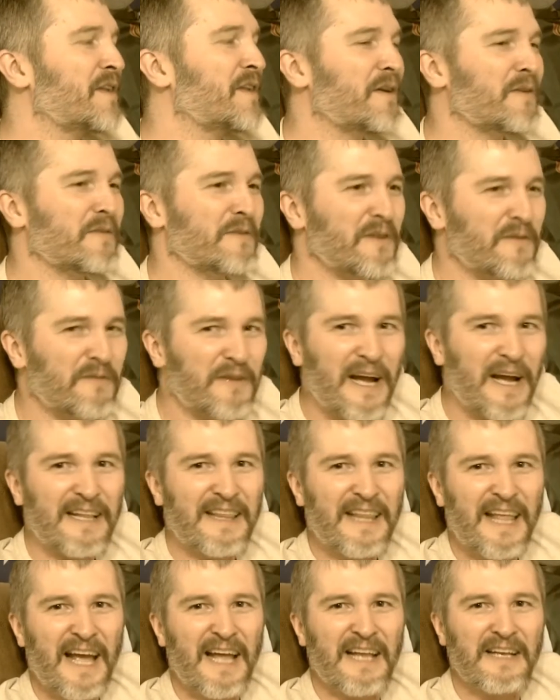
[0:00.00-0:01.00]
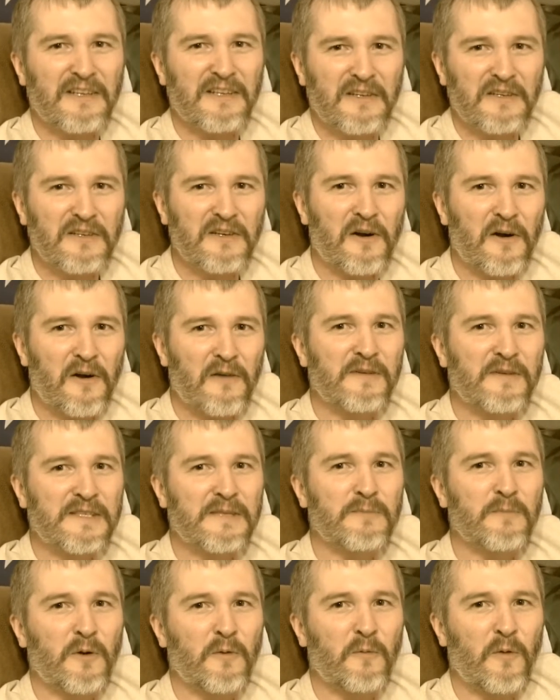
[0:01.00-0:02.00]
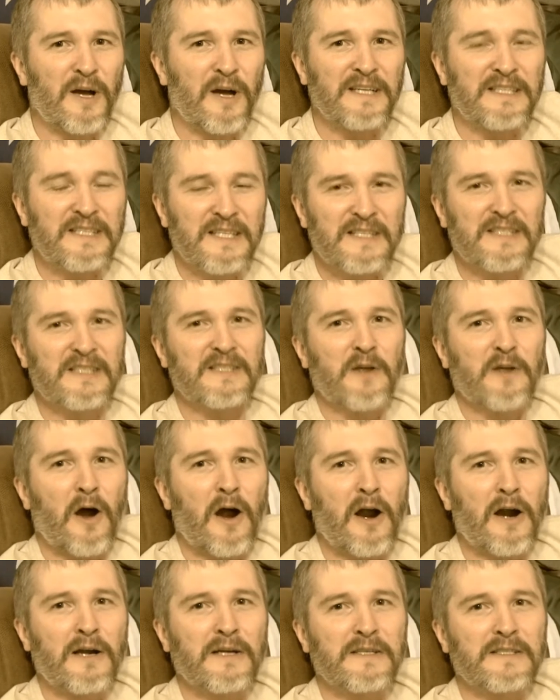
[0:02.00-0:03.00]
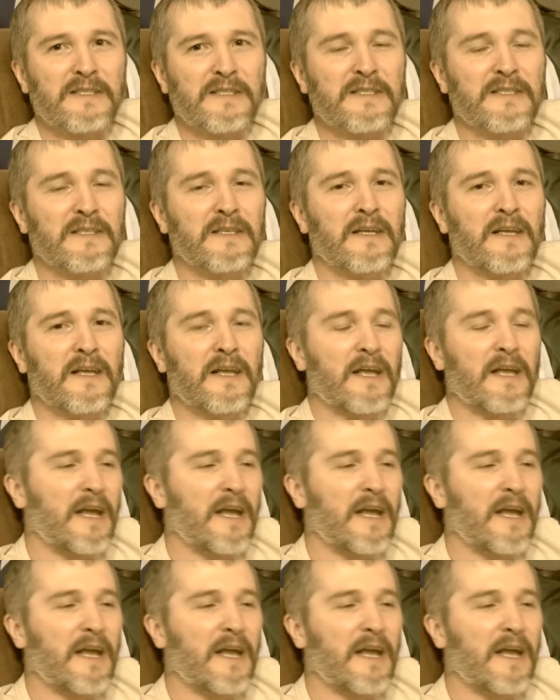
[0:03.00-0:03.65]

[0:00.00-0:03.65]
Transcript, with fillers: you know, you've got that nervous, but once it starts